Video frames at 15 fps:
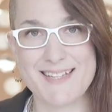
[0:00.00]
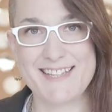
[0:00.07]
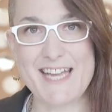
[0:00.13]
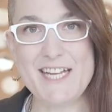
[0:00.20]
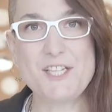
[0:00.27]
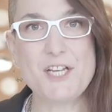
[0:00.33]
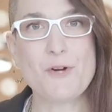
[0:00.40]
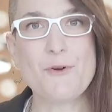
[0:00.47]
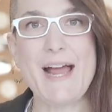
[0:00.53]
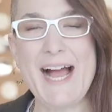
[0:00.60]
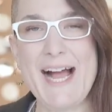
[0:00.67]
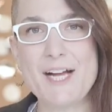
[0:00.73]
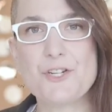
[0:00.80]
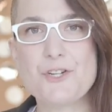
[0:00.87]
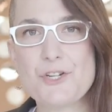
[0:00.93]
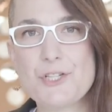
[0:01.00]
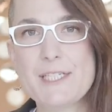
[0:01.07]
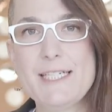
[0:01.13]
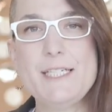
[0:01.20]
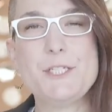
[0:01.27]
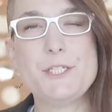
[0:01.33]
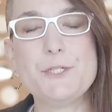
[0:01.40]
They don't
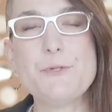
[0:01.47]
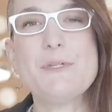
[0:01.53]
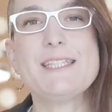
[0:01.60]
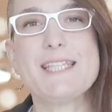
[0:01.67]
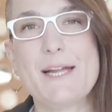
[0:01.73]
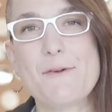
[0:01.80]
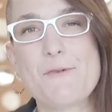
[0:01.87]
actually do what they